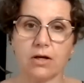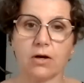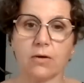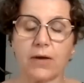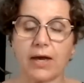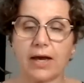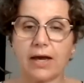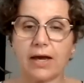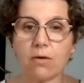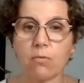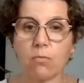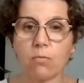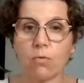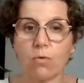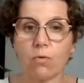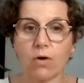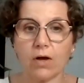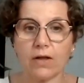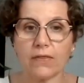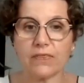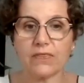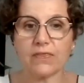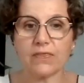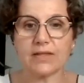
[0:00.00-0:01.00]
Okay, I
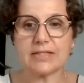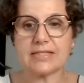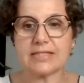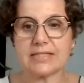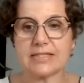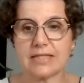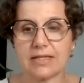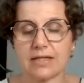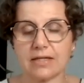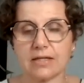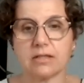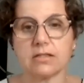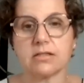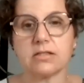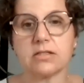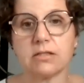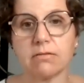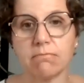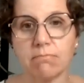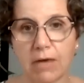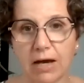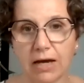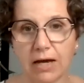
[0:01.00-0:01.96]
want this thing to